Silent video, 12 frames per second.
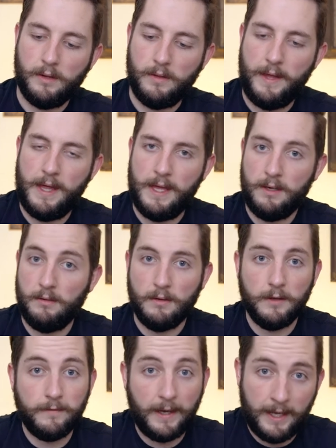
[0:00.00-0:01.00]
then,
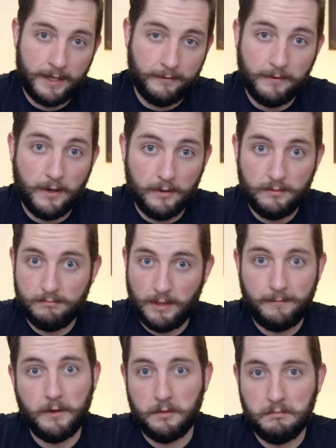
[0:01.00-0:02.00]
if I had a phone,
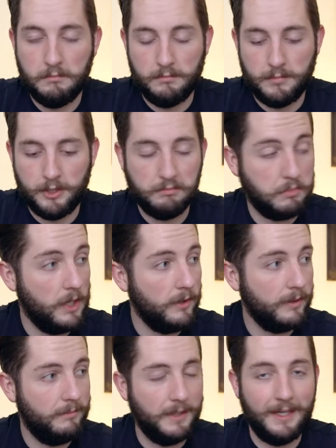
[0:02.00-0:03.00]
my phone just
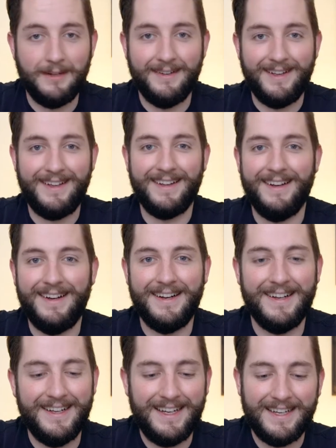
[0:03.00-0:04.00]
broke, but
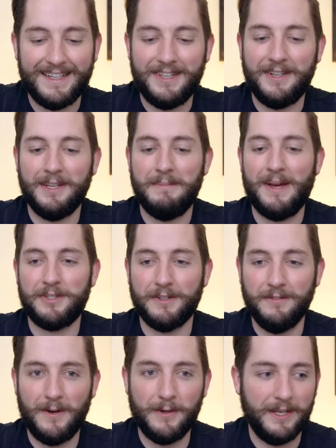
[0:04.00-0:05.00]
uh, you could mount your
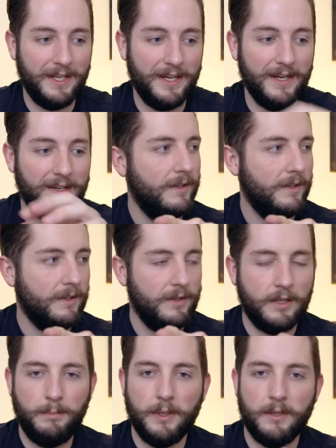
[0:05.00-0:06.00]
phone in here. You
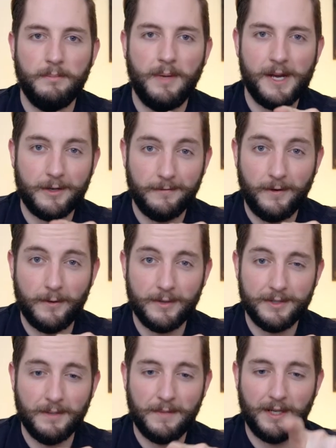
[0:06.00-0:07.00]
could put a microphone or
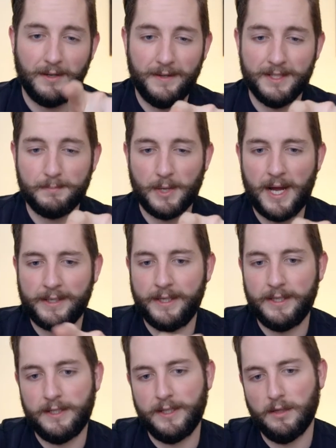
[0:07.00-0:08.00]
something on this
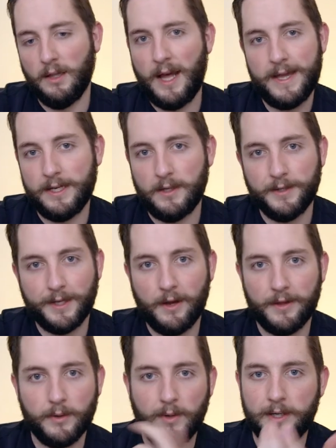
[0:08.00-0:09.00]
bracket and a light on the
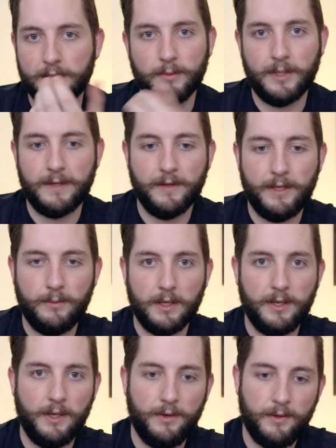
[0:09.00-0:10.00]
other one or whatever you
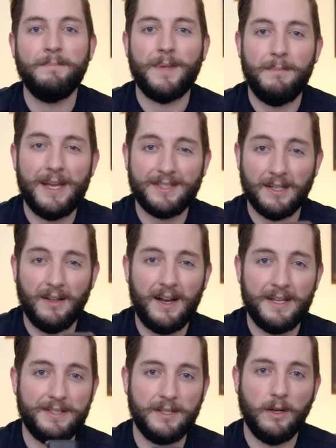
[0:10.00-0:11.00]
wanna do. It makes it a
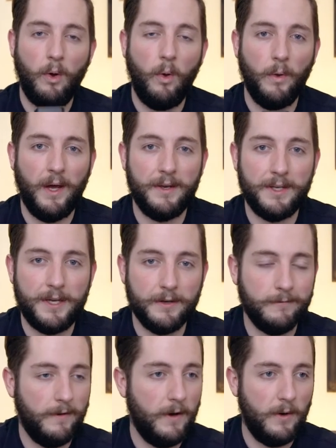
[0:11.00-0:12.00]
lot easier to hold onto your
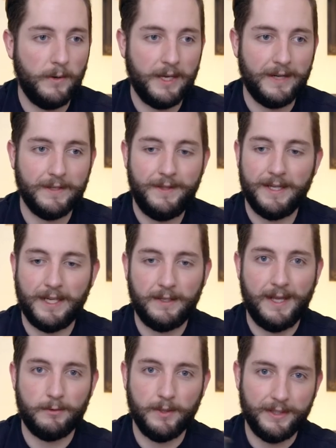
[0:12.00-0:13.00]
phone and everything and
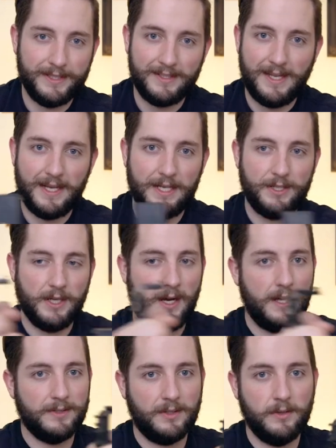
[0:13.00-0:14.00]
get really steady
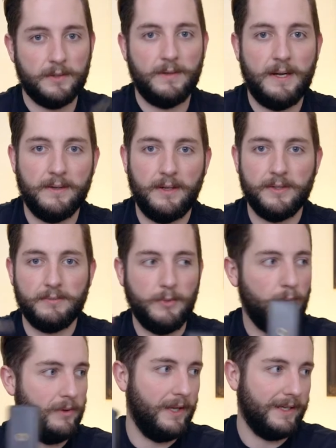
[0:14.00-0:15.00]
shots going around all
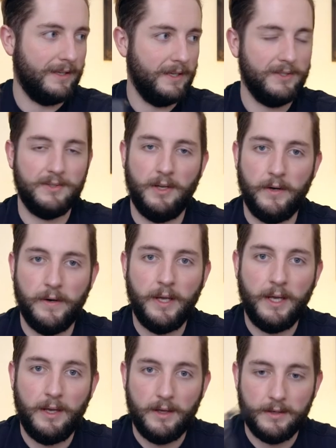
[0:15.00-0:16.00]
smooth like this. So
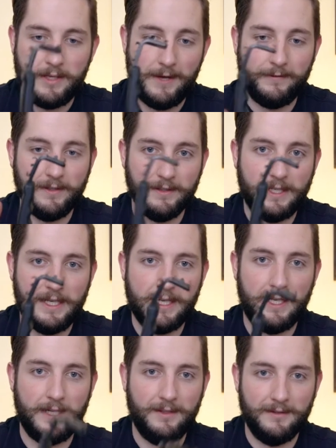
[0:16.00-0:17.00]
definitely
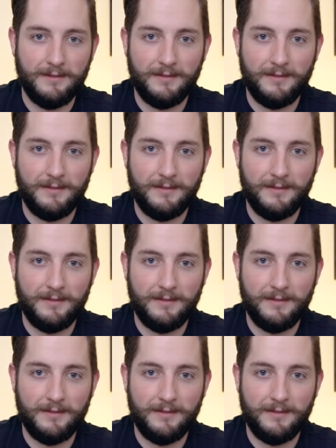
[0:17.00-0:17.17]
uh,